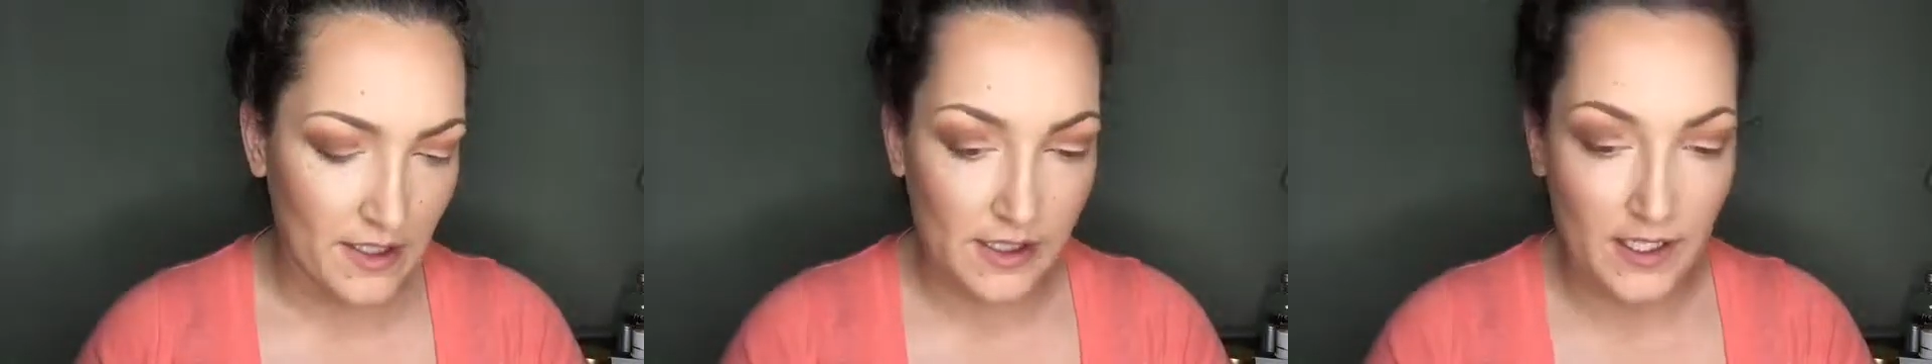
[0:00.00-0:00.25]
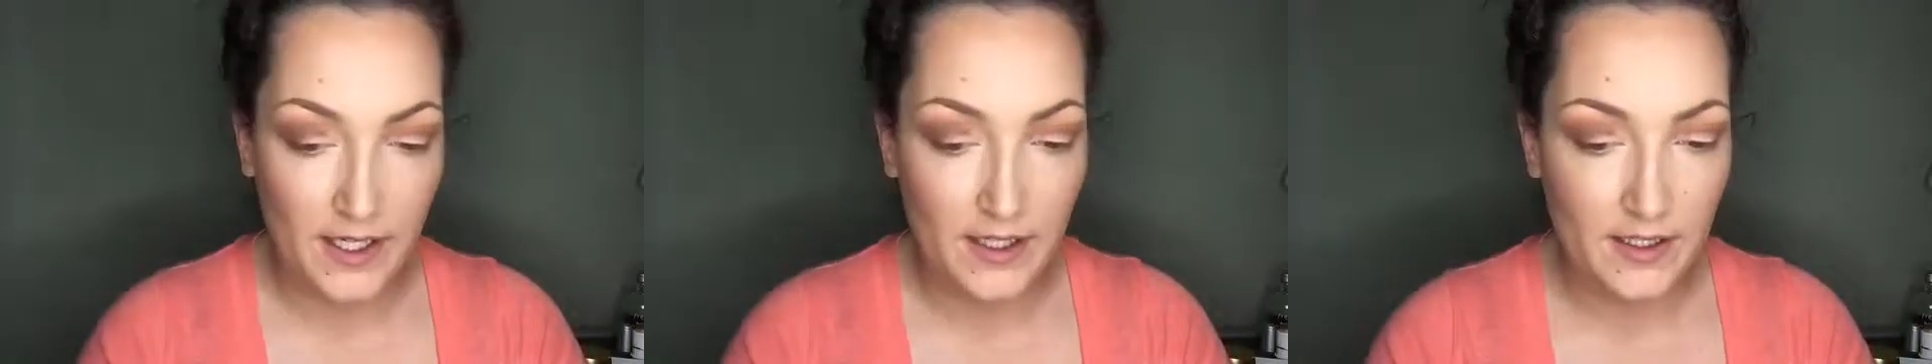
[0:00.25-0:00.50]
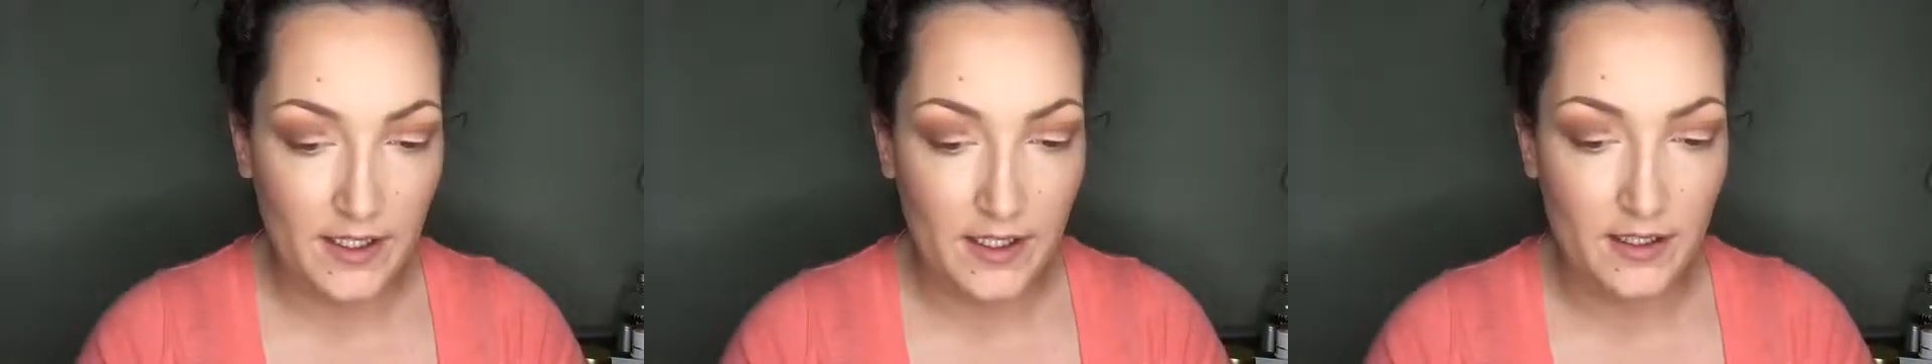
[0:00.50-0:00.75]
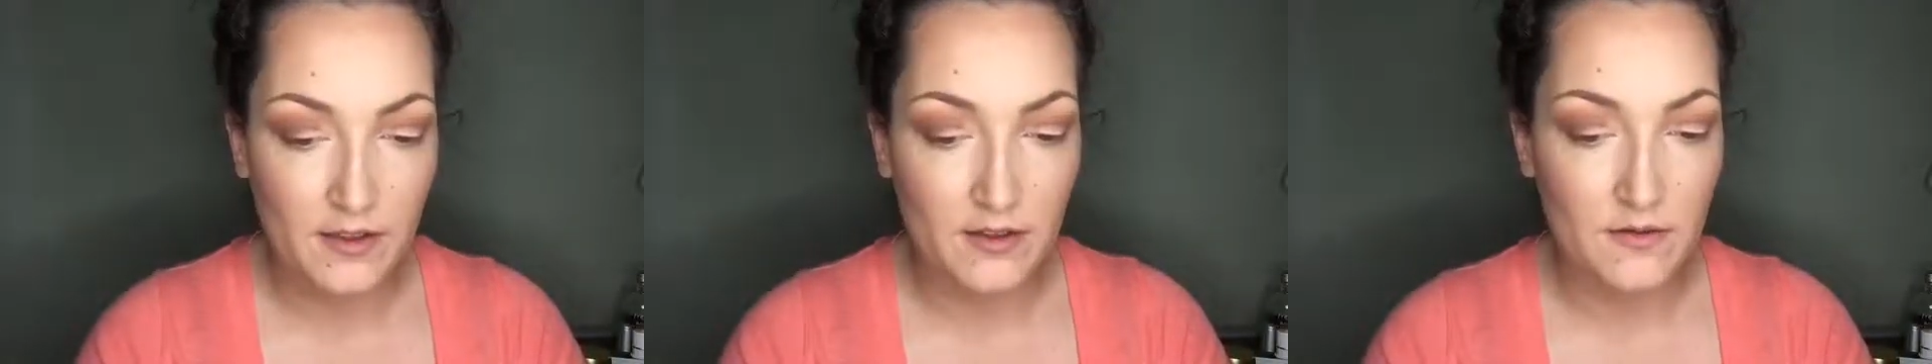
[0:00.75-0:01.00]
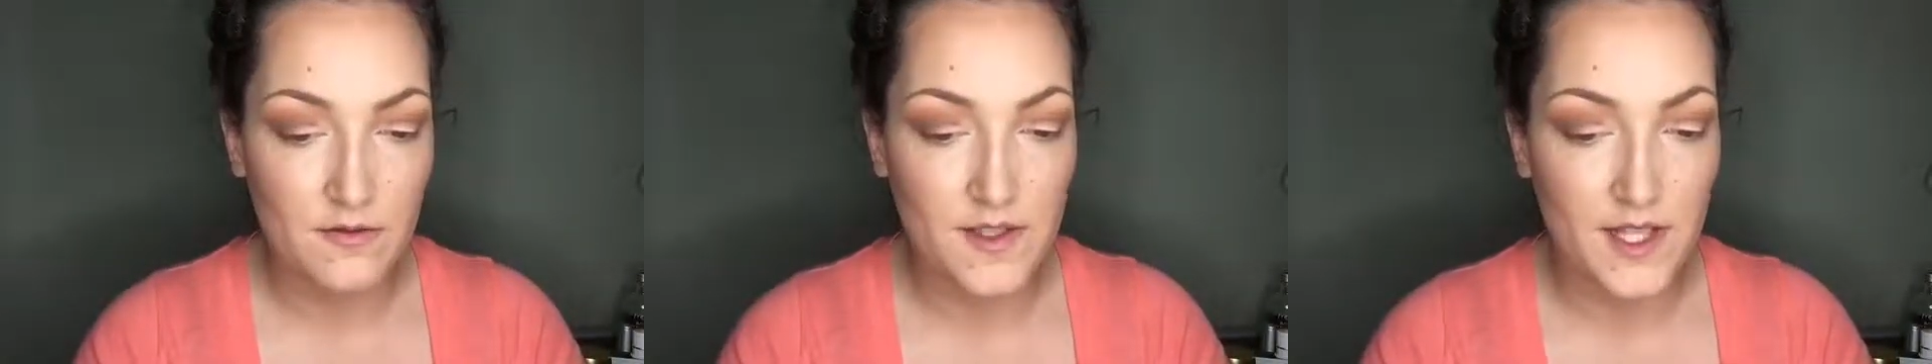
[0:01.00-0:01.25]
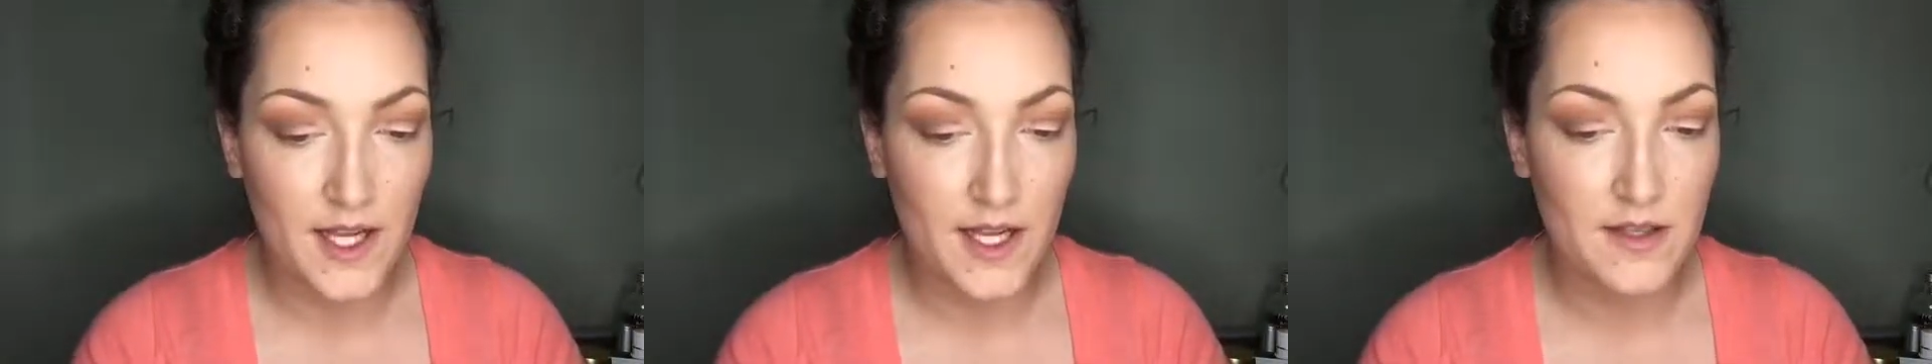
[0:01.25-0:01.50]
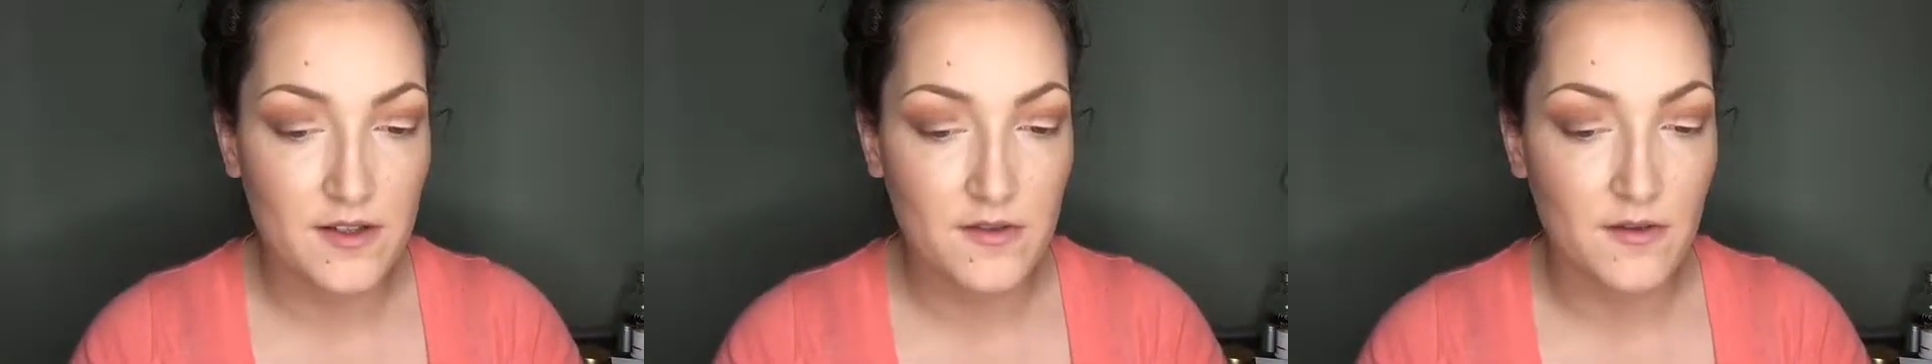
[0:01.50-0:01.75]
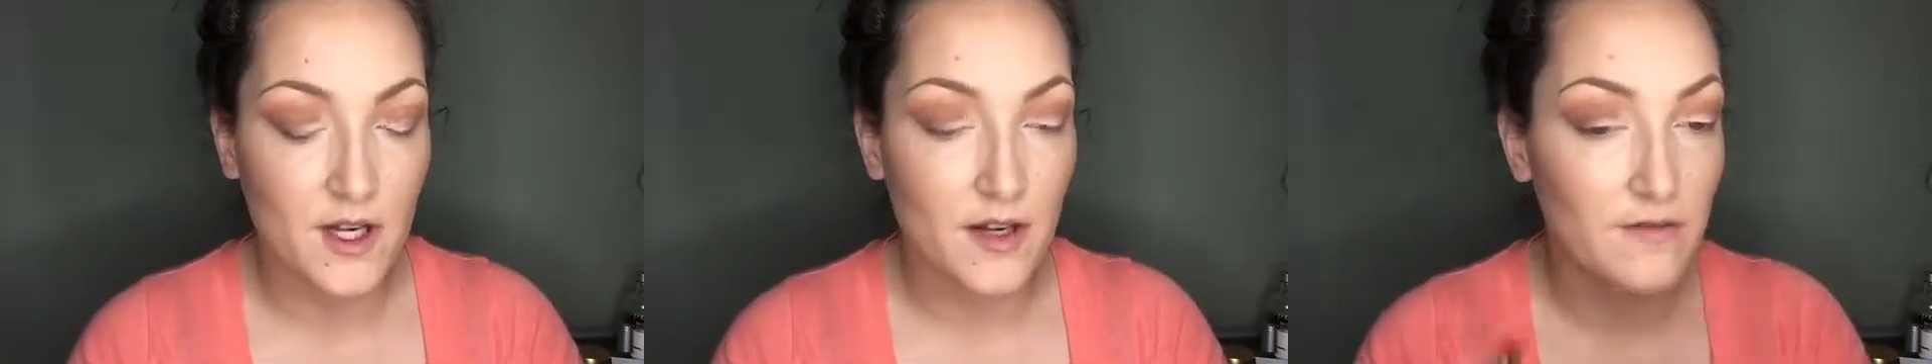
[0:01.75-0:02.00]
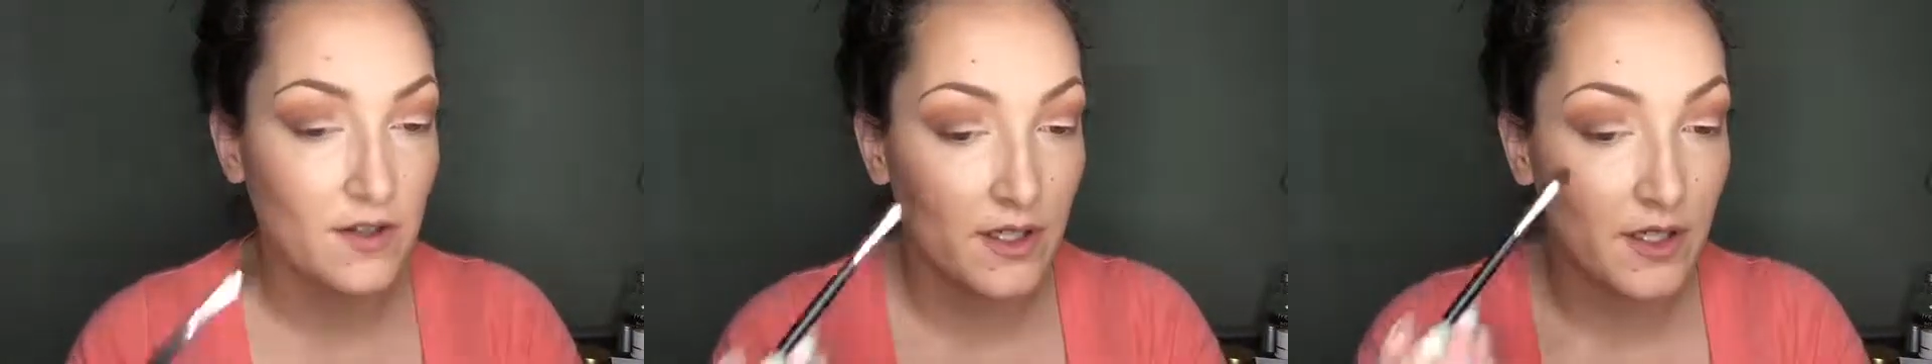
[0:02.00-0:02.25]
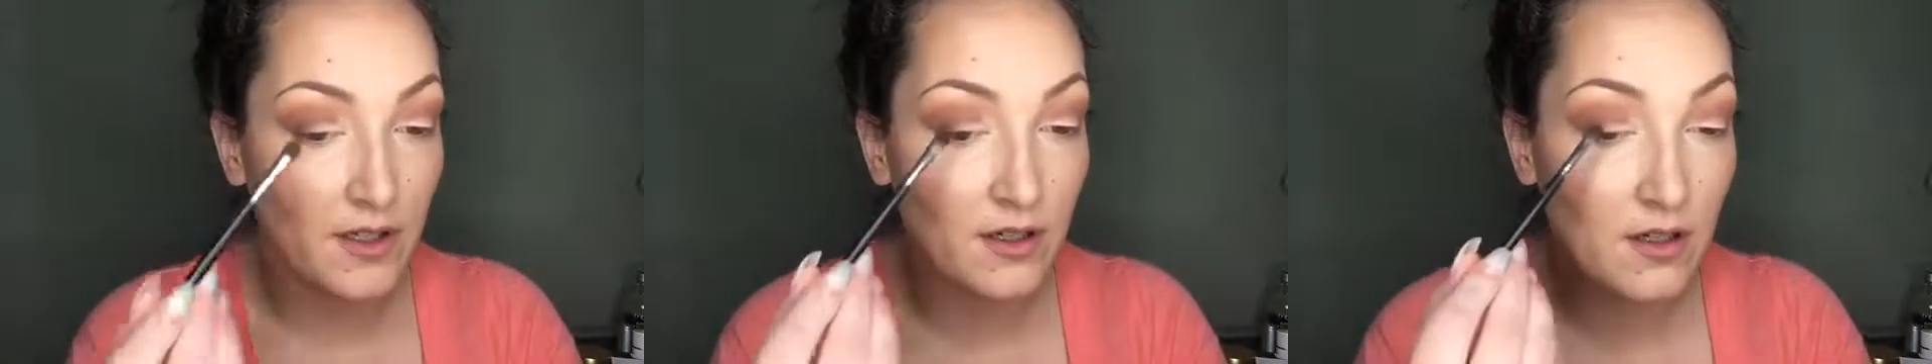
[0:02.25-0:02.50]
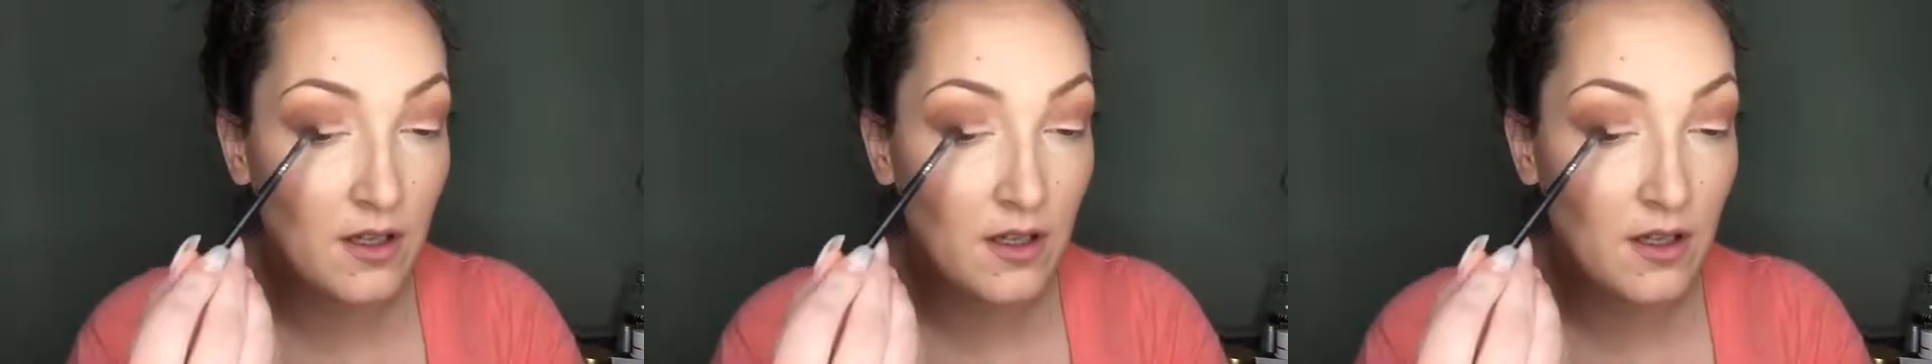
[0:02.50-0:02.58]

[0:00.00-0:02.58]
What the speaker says: lightly use that to cover